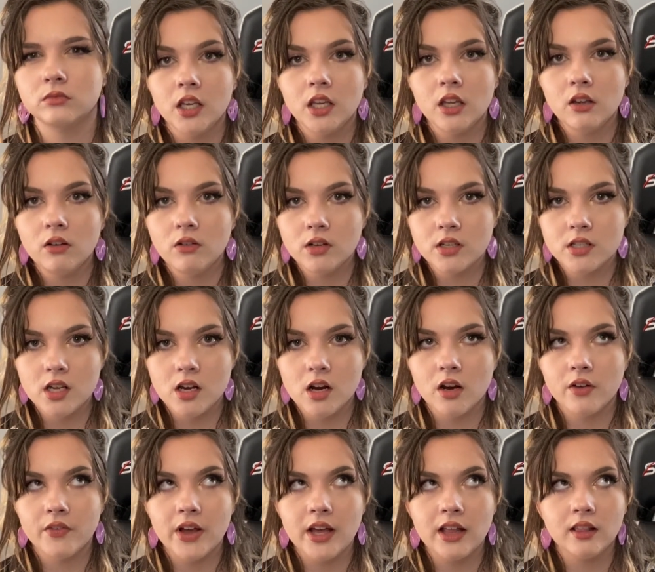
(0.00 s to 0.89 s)
You
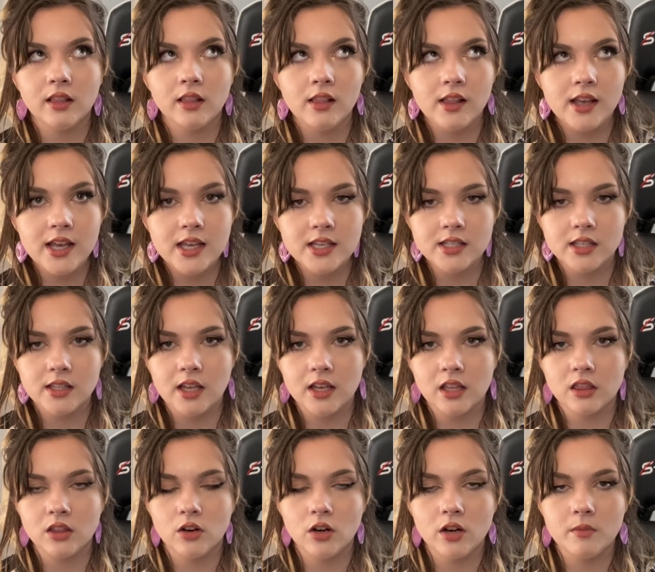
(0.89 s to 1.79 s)
deserve at least,
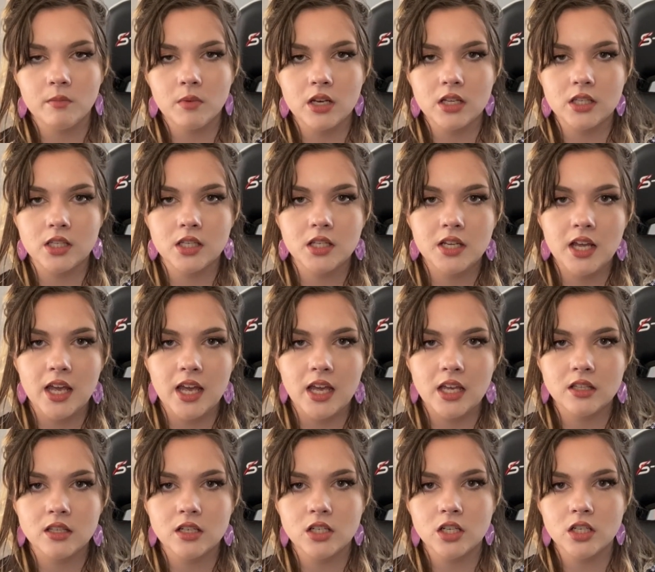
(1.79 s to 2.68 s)
like, 30 minutes a
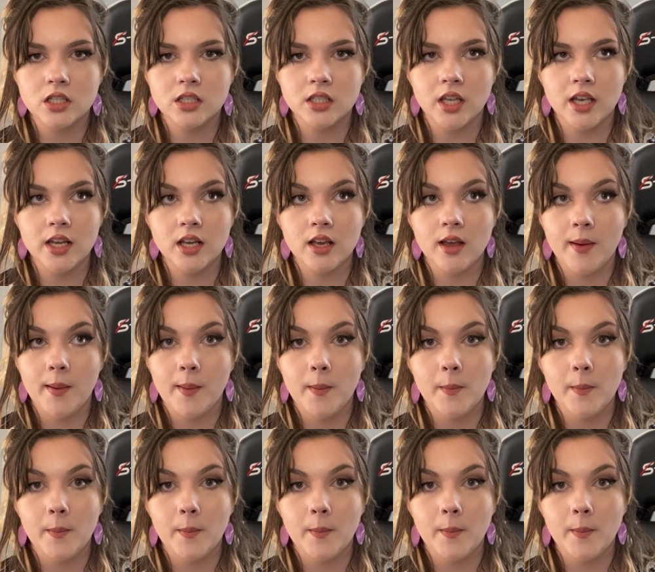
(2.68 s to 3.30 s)
day to just, like,